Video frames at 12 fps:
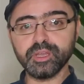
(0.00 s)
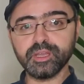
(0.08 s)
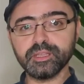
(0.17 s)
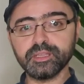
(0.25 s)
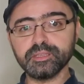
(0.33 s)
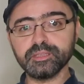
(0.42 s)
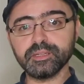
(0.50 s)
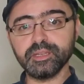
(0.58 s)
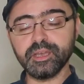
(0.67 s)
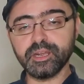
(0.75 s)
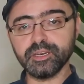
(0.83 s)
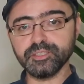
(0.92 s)
and
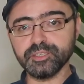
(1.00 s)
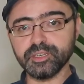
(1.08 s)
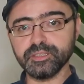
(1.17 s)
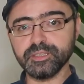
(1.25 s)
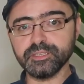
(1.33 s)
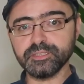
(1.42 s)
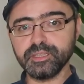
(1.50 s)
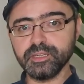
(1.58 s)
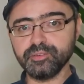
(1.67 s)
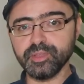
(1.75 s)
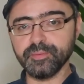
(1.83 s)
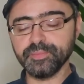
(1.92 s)
larger
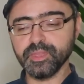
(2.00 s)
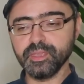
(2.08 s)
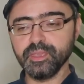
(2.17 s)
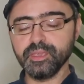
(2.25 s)
distillery,